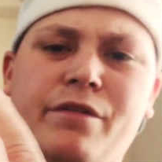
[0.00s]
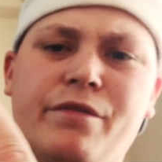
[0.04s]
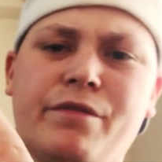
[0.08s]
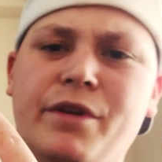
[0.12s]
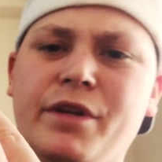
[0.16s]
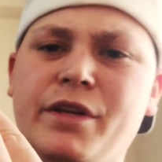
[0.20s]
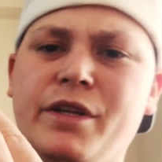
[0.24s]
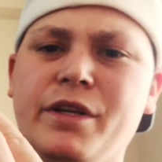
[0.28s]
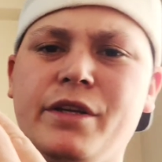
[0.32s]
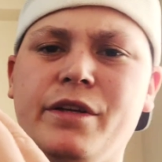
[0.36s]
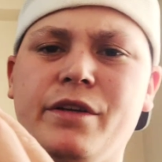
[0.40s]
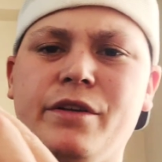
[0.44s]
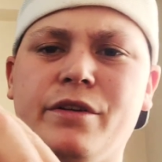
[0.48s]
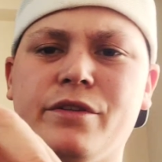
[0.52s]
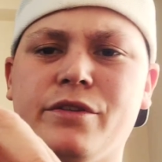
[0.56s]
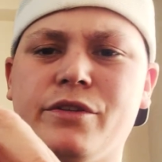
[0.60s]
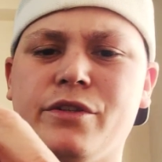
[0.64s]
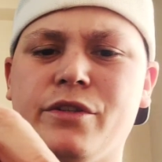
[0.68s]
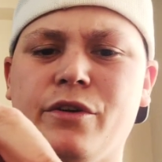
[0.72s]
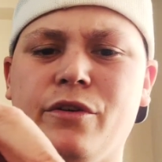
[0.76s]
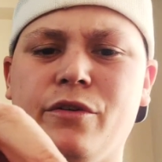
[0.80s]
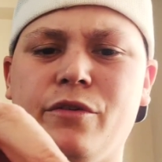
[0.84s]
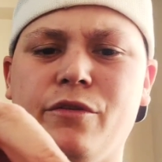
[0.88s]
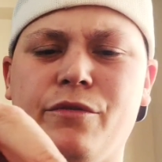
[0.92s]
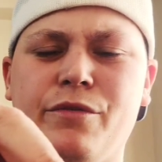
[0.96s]
50 or
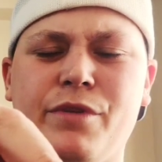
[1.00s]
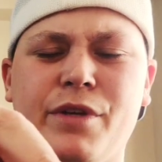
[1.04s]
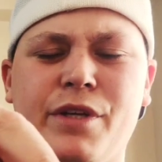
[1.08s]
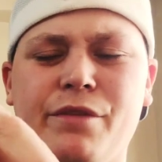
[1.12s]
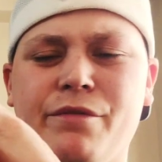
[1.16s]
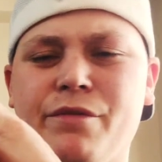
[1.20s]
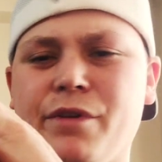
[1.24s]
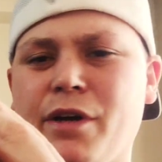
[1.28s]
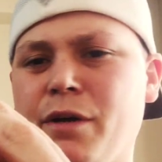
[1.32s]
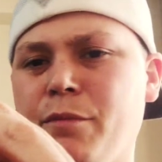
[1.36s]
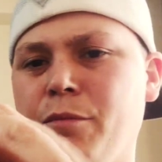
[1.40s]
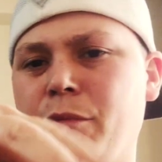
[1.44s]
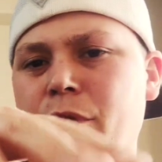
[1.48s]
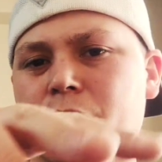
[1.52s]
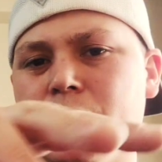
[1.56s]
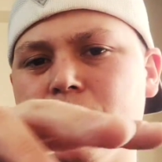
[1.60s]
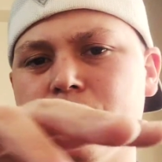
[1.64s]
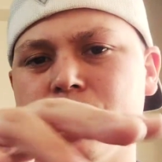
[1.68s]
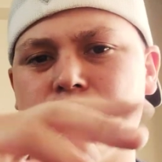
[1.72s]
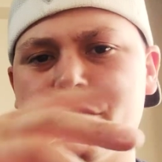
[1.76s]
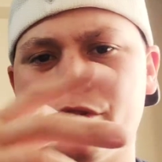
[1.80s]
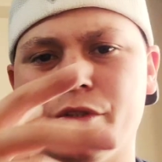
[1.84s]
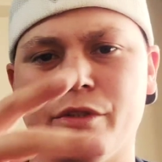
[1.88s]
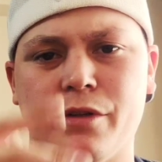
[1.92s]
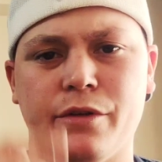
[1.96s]
so, $55
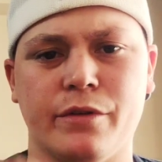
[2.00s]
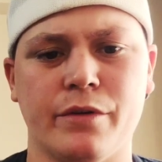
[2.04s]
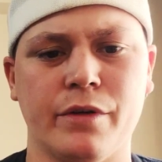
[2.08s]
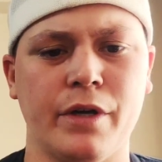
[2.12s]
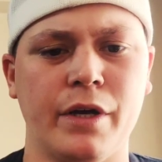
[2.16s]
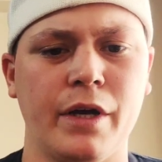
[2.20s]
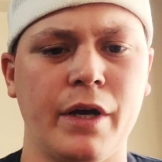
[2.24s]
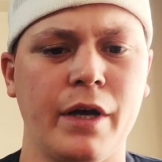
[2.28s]
or so.